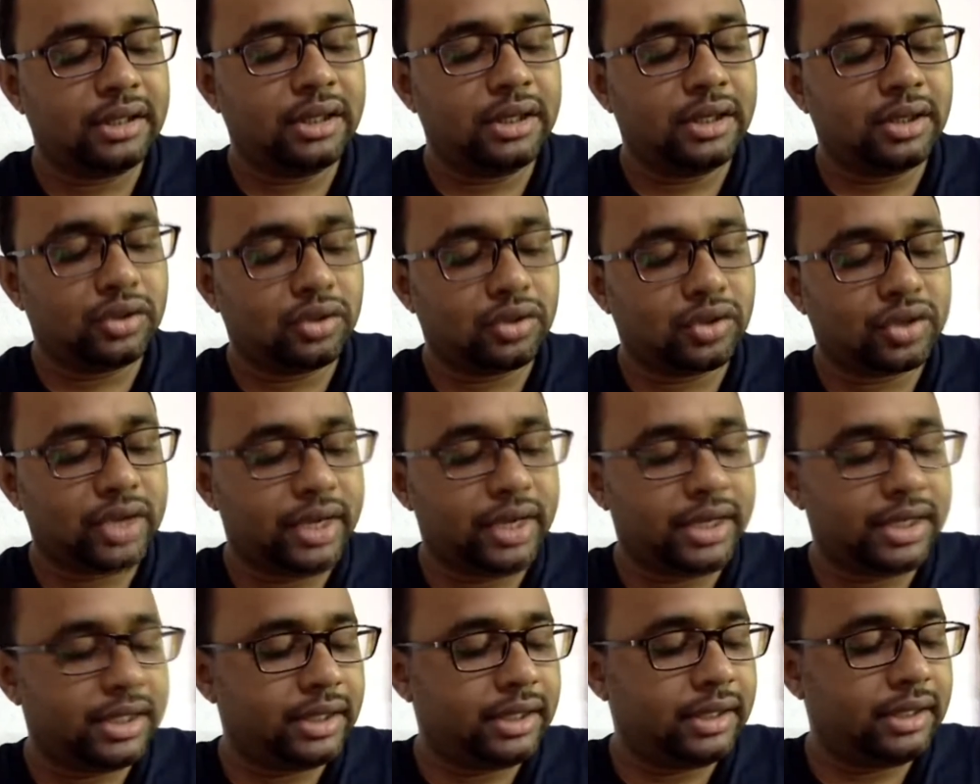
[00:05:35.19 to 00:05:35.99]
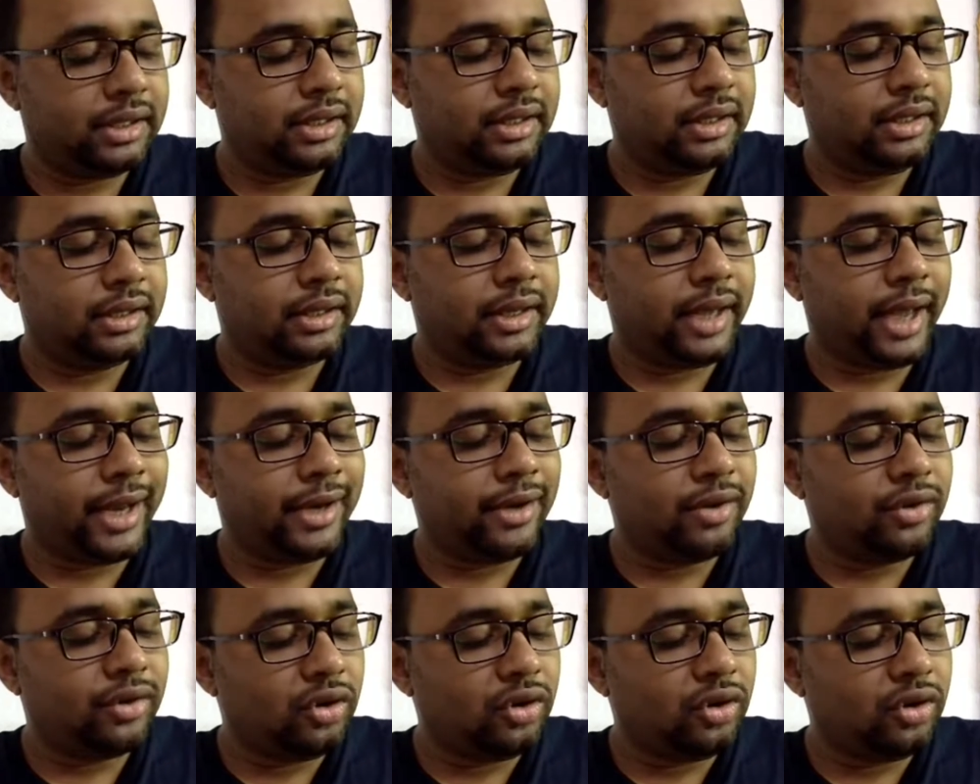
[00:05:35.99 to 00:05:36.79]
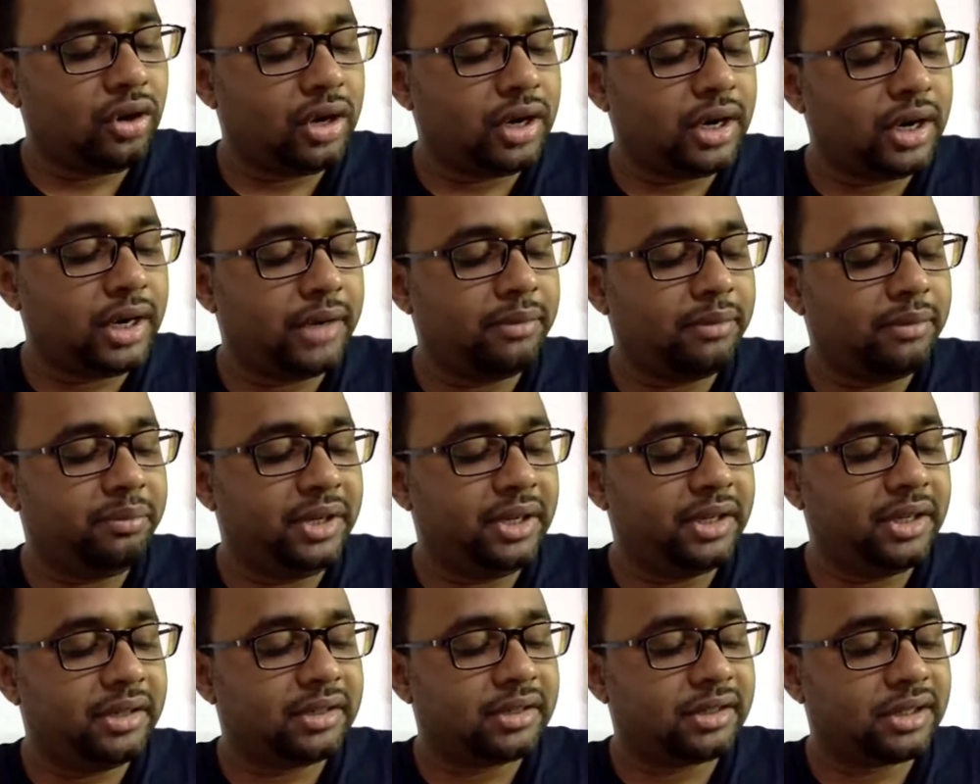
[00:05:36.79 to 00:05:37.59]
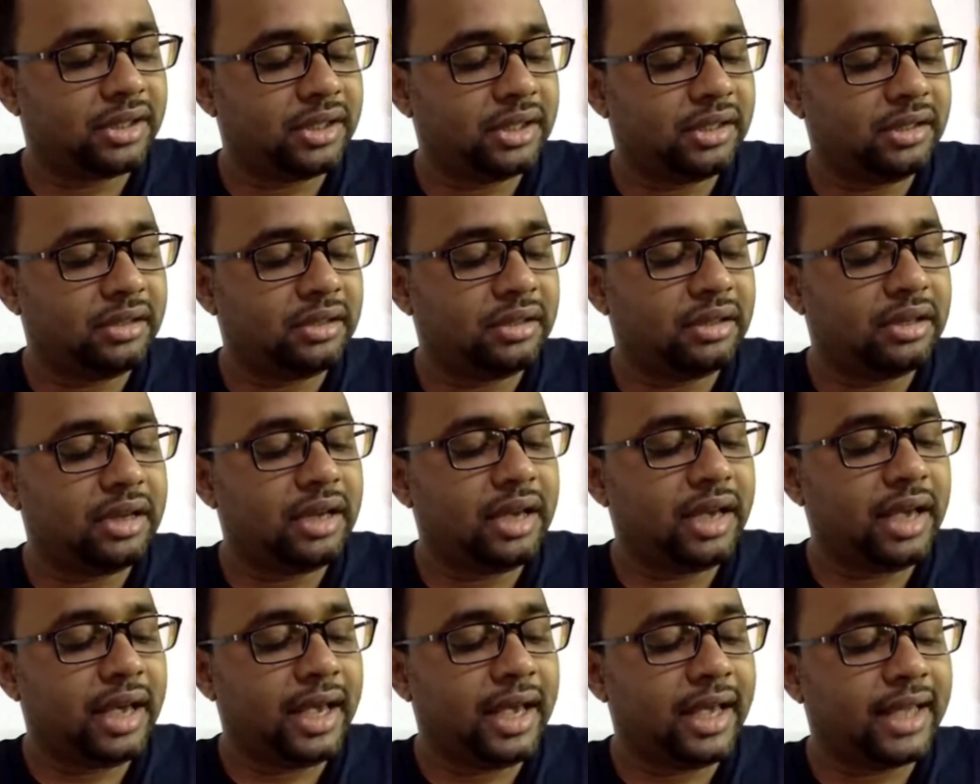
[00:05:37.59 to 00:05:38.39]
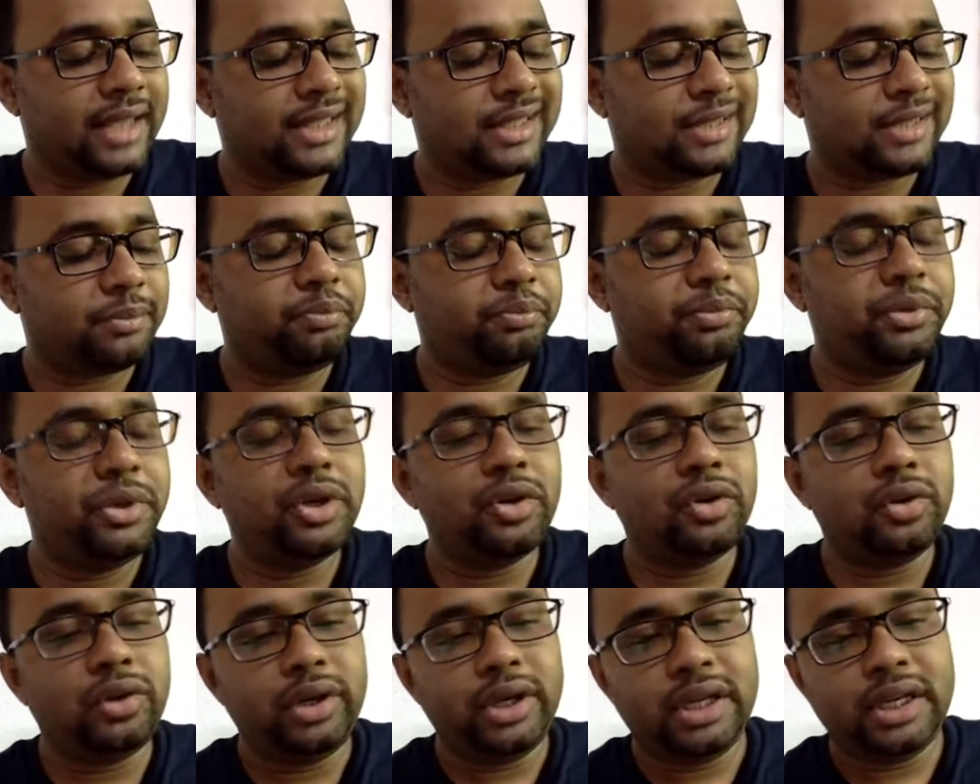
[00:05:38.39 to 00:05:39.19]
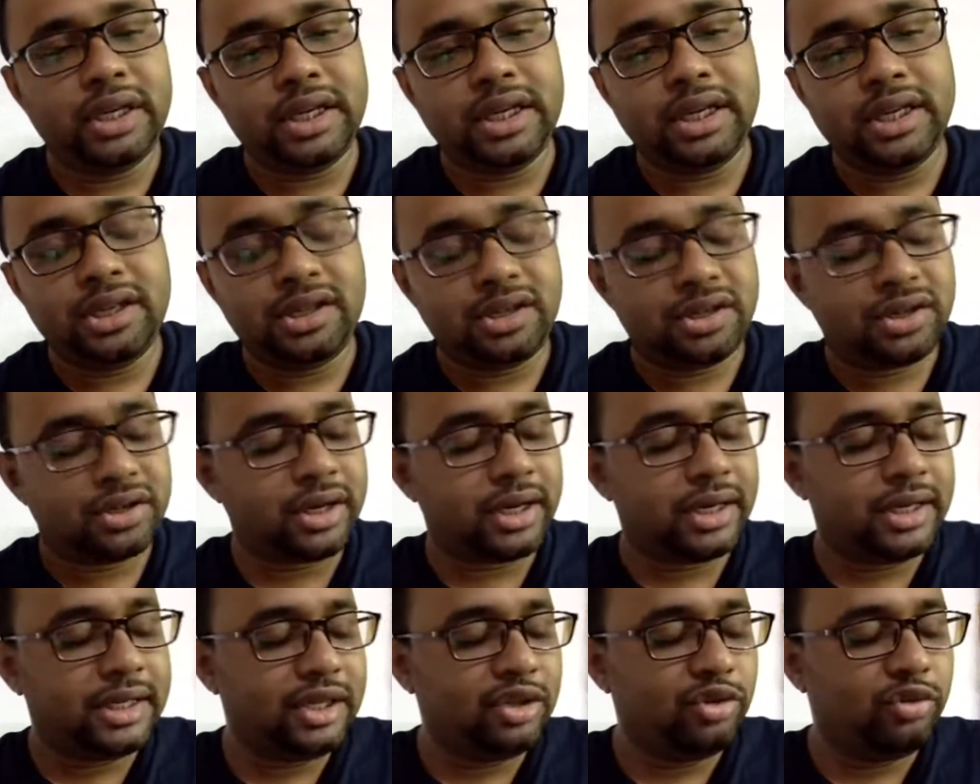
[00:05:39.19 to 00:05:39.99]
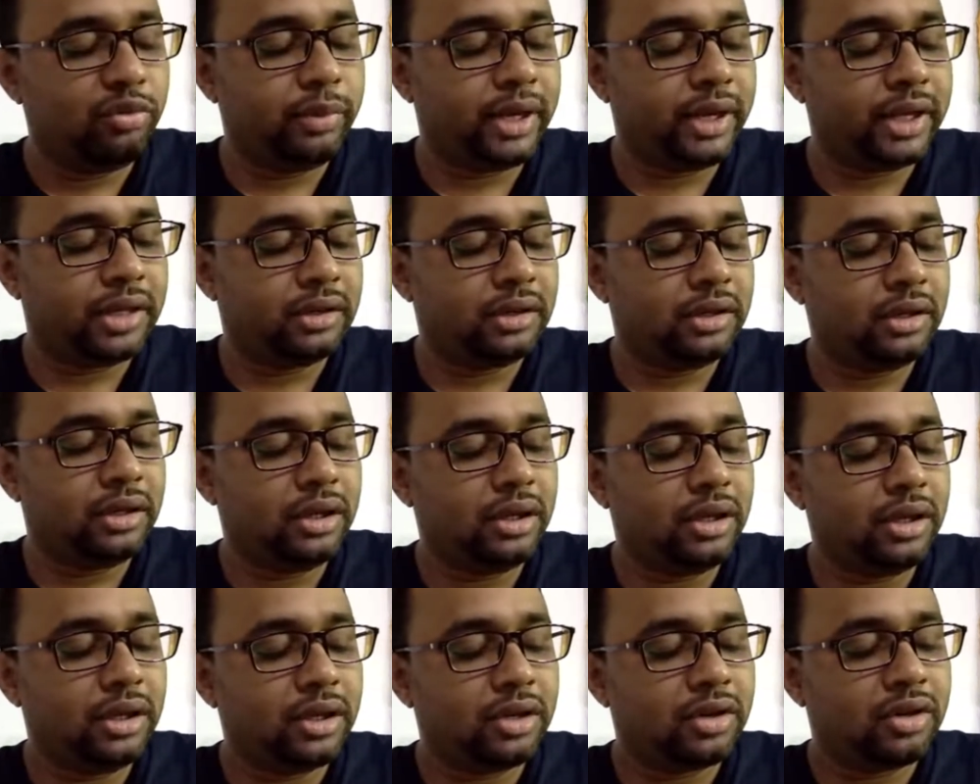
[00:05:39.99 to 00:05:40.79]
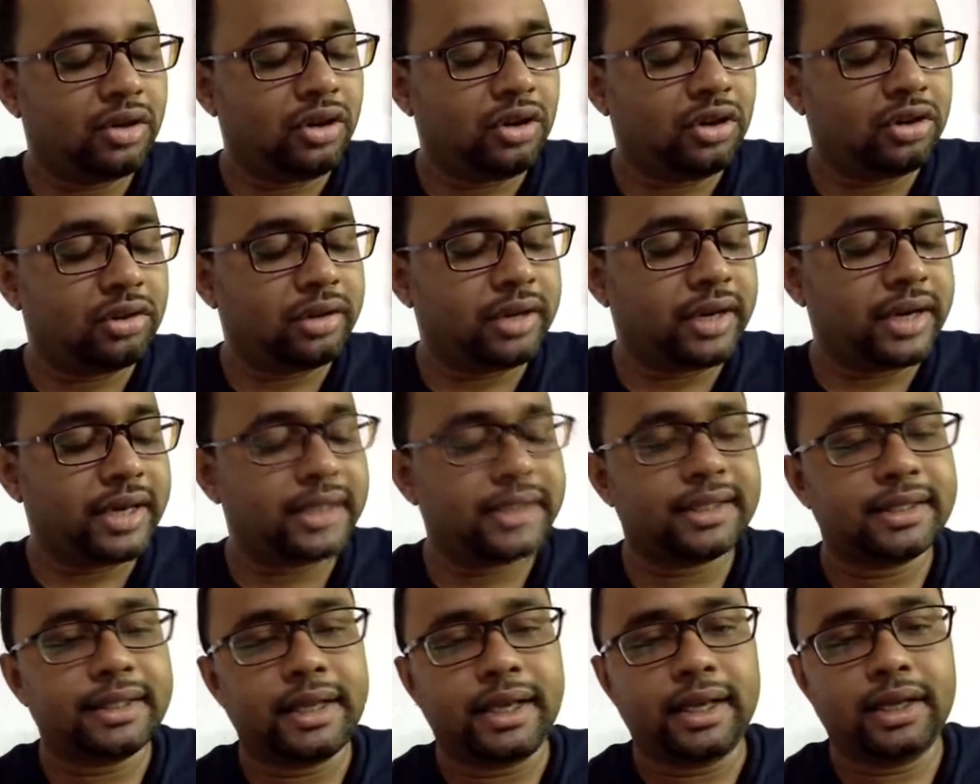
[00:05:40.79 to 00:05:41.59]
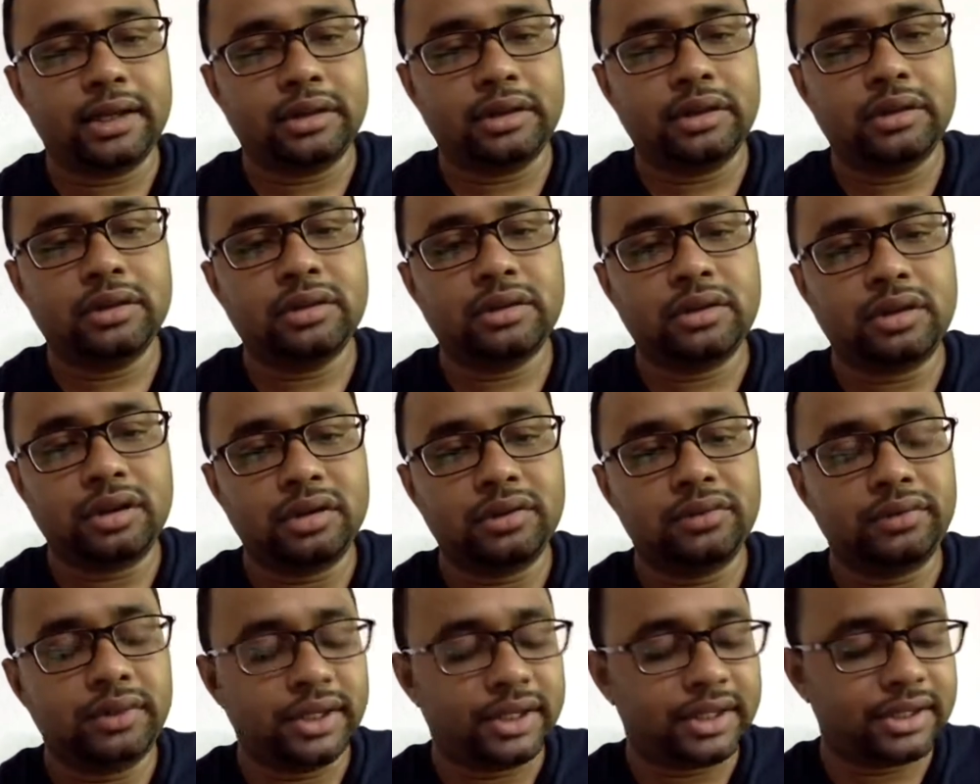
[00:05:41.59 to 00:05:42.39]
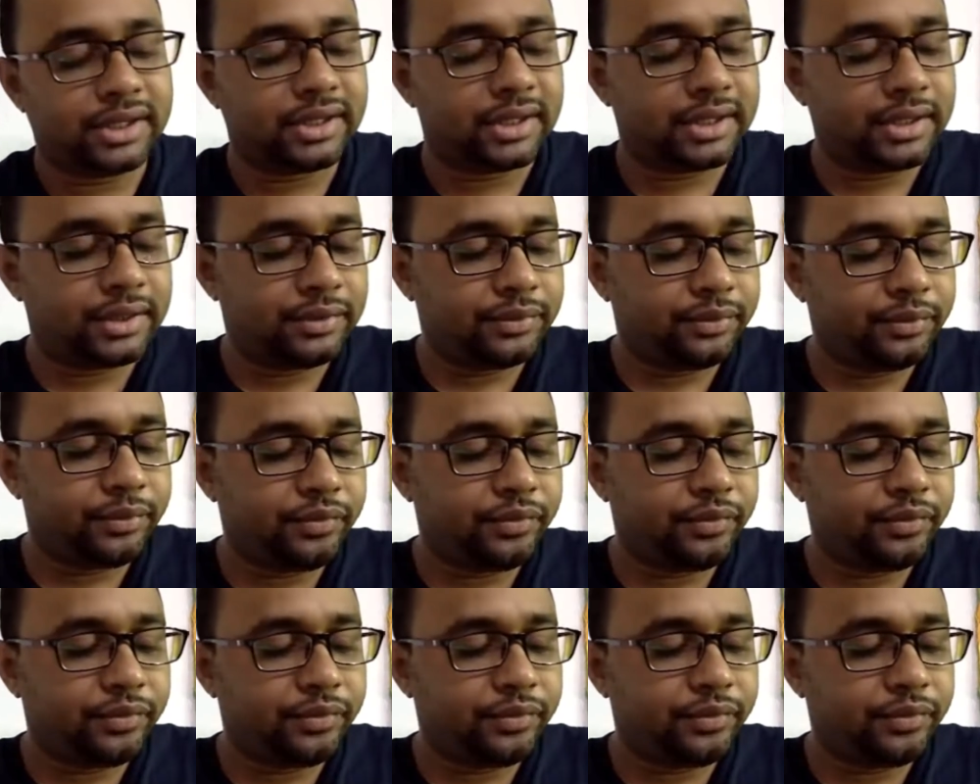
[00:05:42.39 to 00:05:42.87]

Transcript: society can no longer be seen as purely intra-human contracts and conflicts.